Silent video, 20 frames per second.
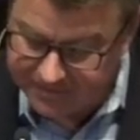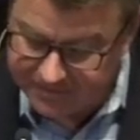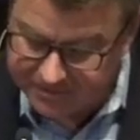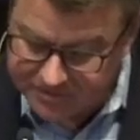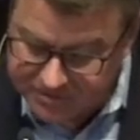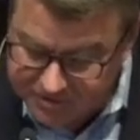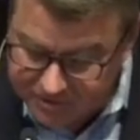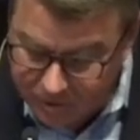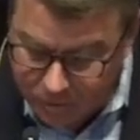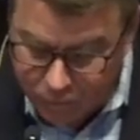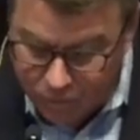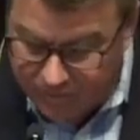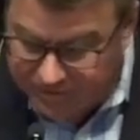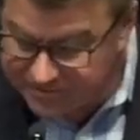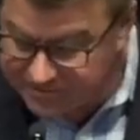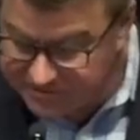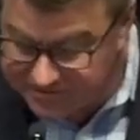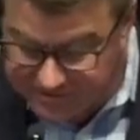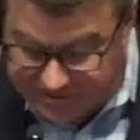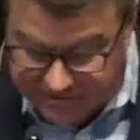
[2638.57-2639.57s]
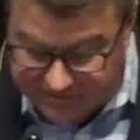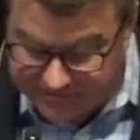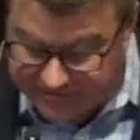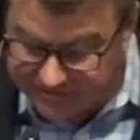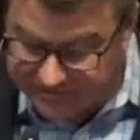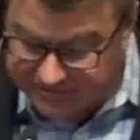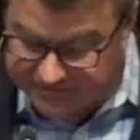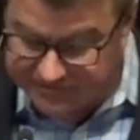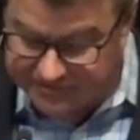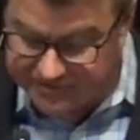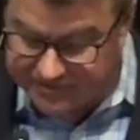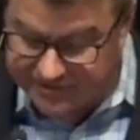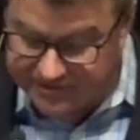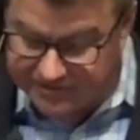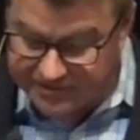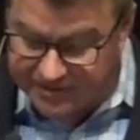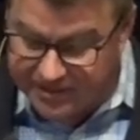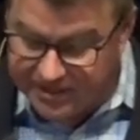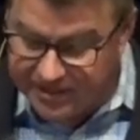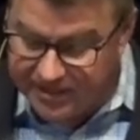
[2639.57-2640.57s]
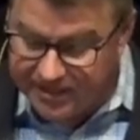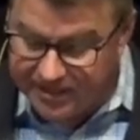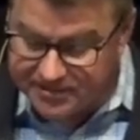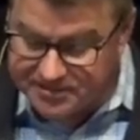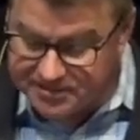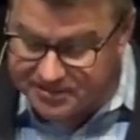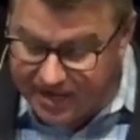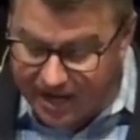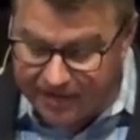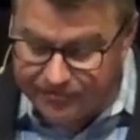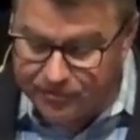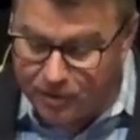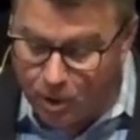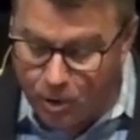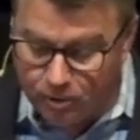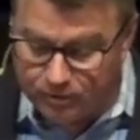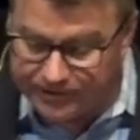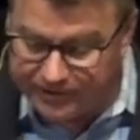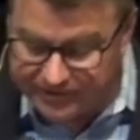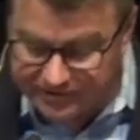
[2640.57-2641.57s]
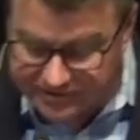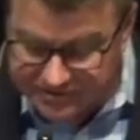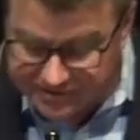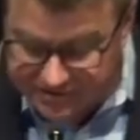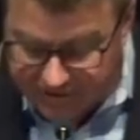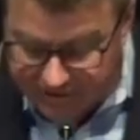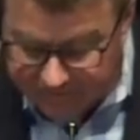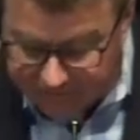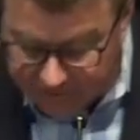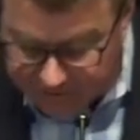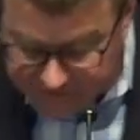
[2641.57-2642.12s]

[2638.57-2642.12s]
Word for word: And so we see this that it's not the holiness of